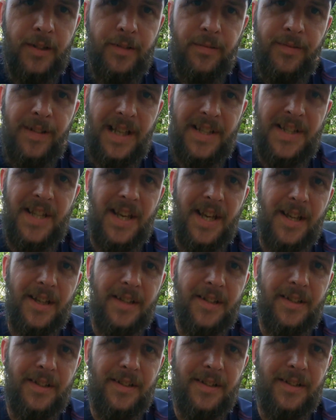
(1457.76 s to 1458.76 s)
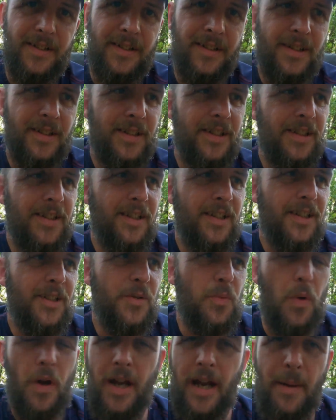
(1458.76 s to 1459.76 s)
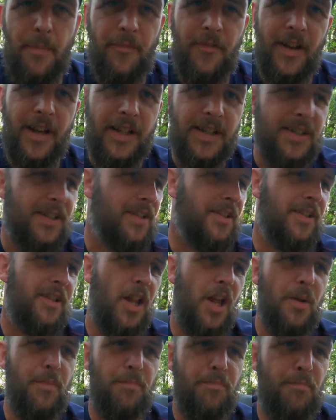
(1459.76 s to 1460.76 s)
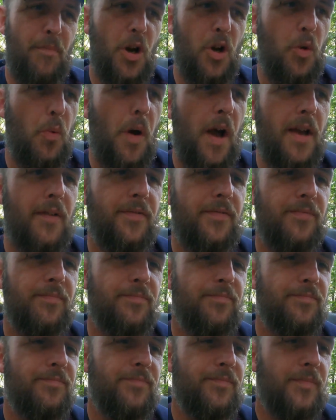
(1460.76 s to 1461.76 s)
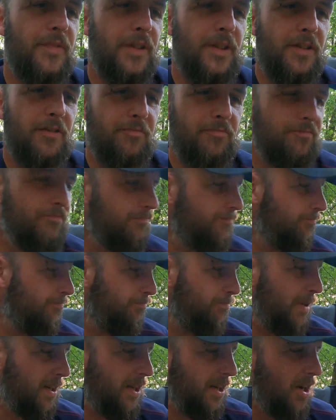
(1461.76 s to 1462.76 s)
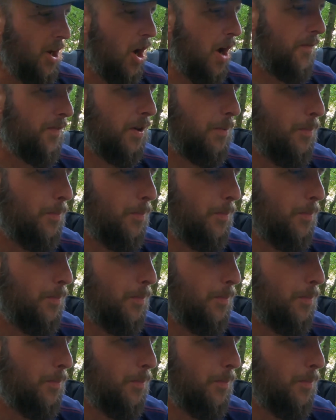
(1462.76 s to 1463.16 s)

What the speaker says: That's it. It's one of them things, like microwave, minute and a half in the